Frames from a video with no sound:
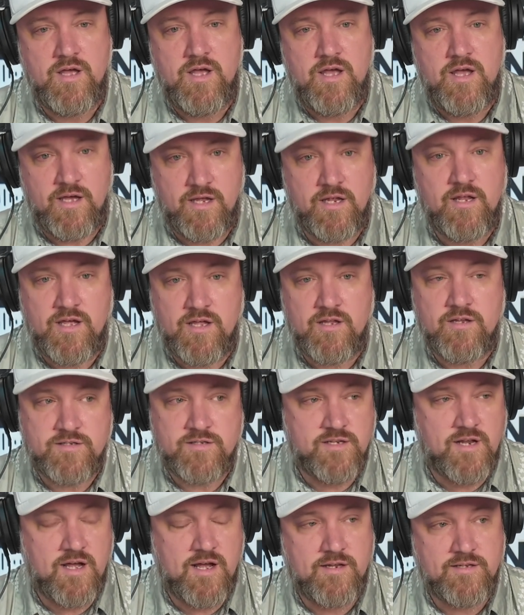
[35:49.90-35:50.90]
It's
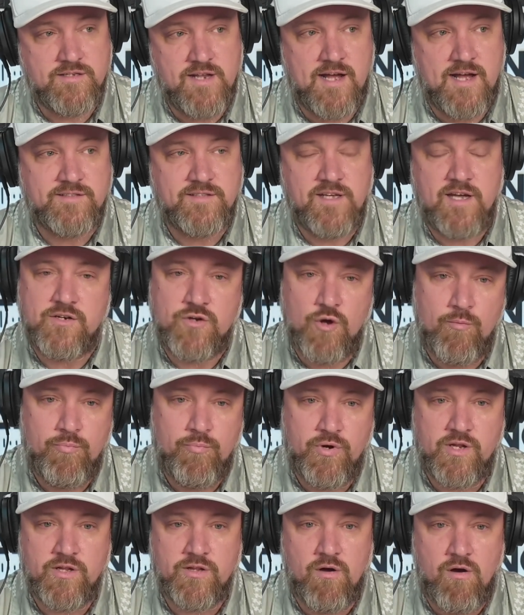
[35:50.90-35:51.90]
not saying don't
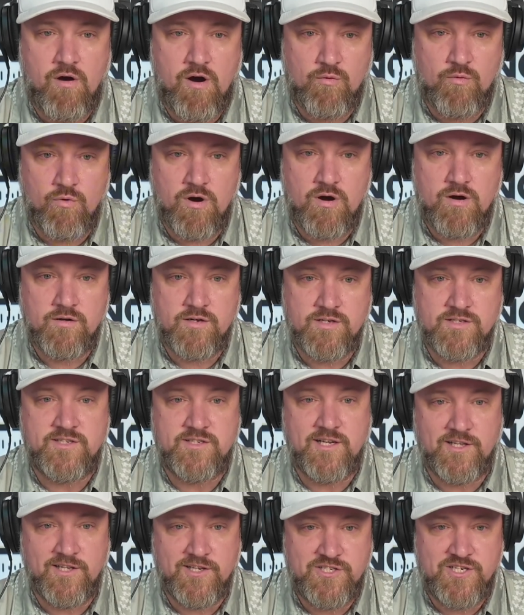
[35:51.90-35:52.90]
put in the hard work, because
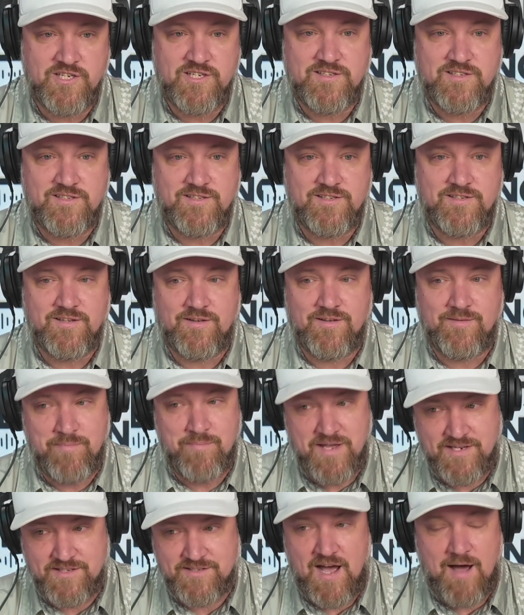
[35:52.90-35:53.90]
diligence
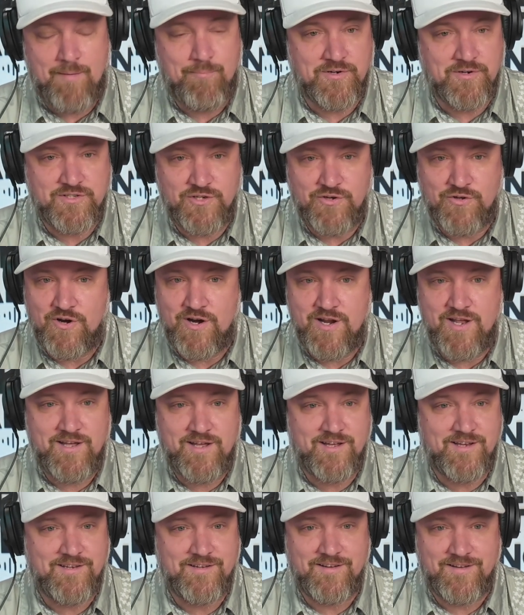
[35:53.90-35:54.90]
meets opportunity
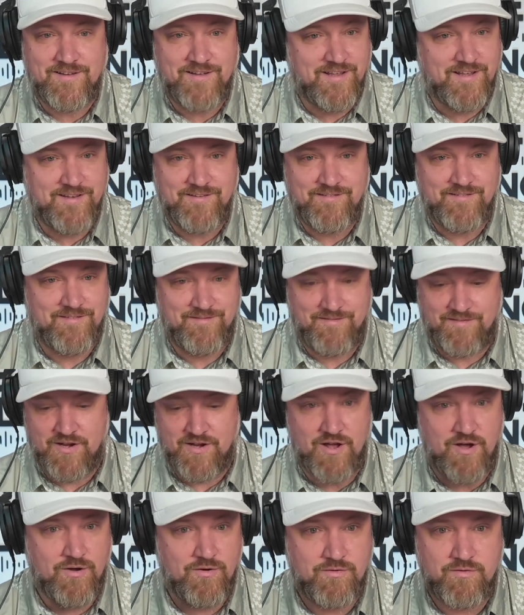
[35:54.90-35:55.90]
and
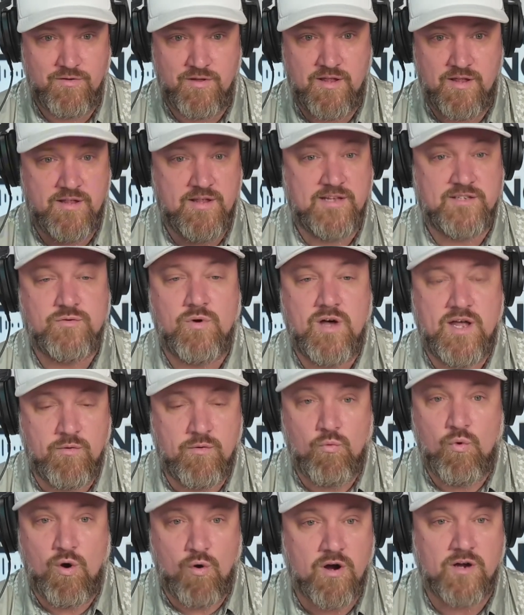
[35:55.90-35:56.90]
it's what
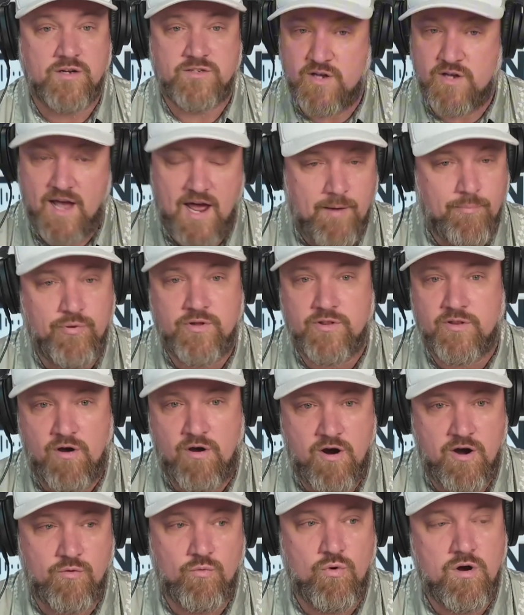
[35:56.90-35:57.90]
works. You got to put in the
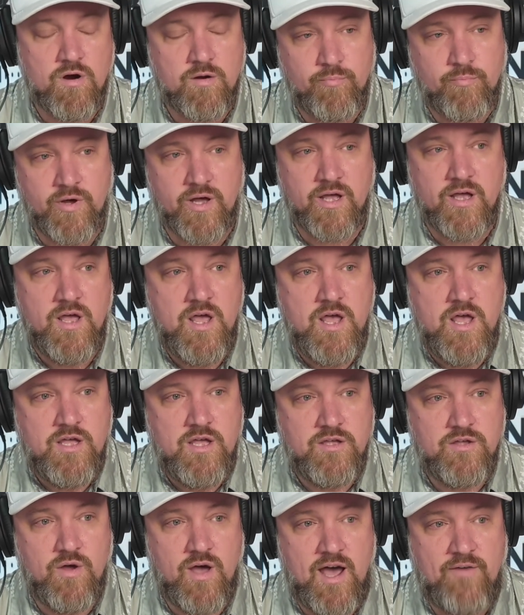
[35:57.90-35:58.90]
hard work, but
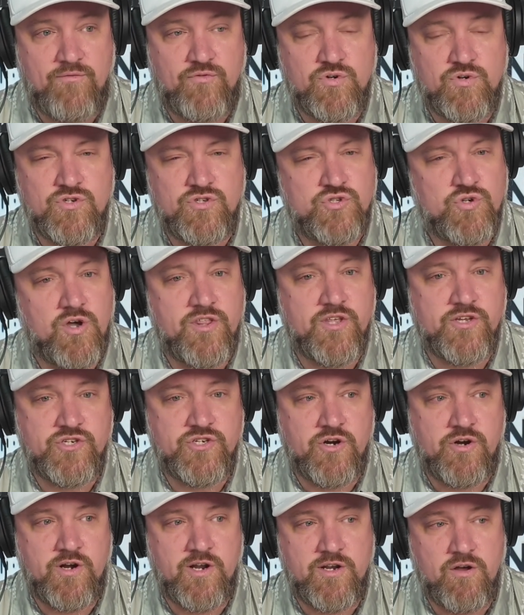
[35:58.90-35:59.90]
you have to enjoy the
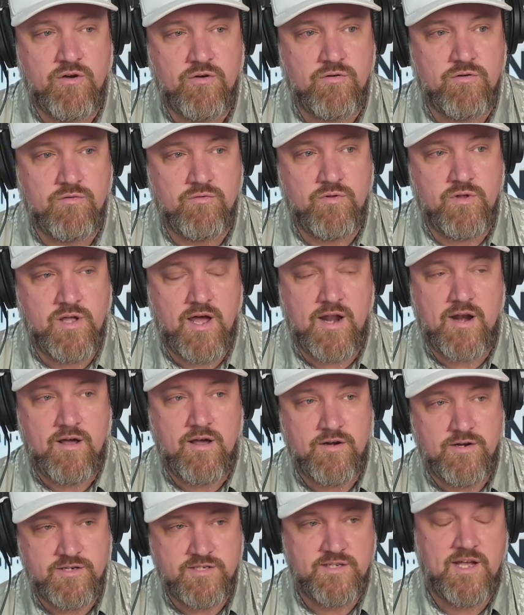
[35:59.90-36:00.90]
journey. You got to
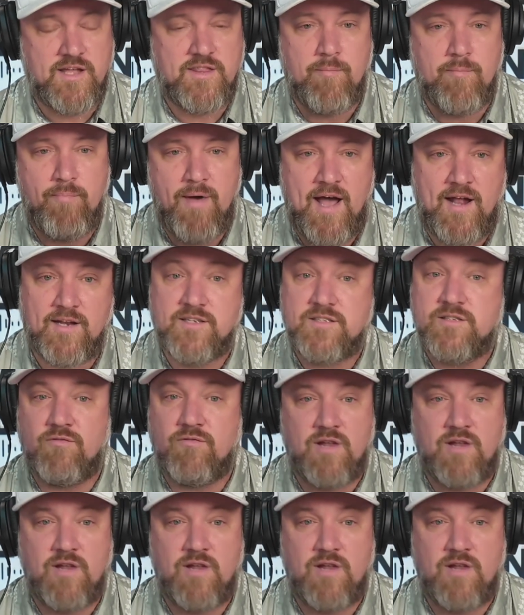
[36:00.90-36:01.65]
understand the balance of